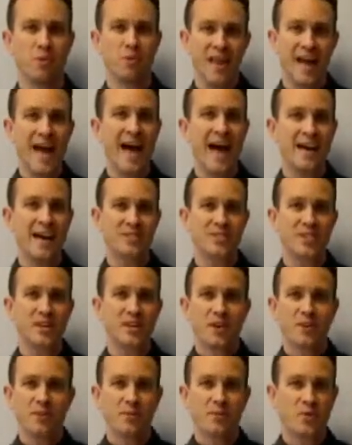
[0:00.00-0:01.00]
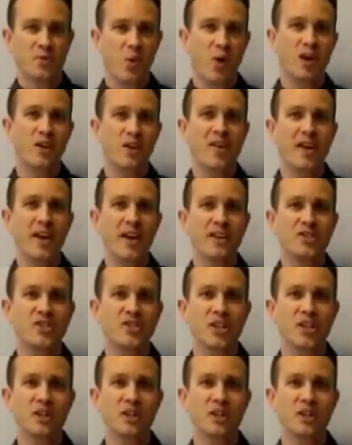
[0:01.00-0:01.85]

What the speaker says: blast from a 12-gauge